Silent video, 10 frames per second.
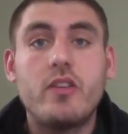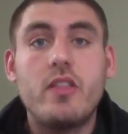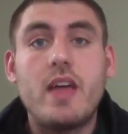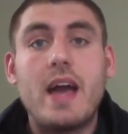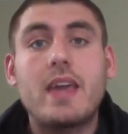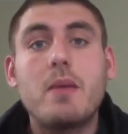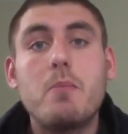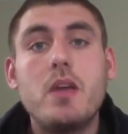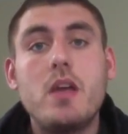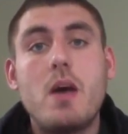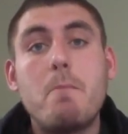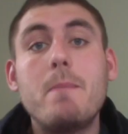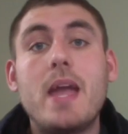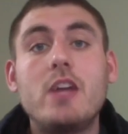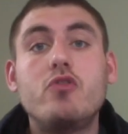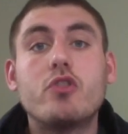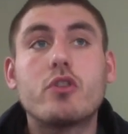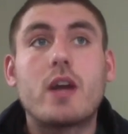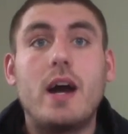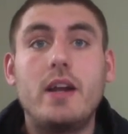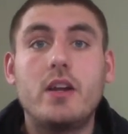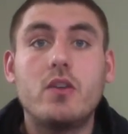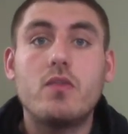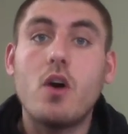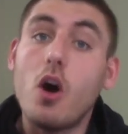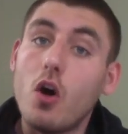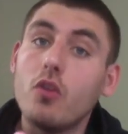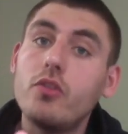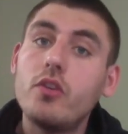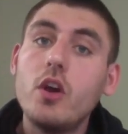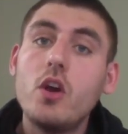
that can be a major kind of halt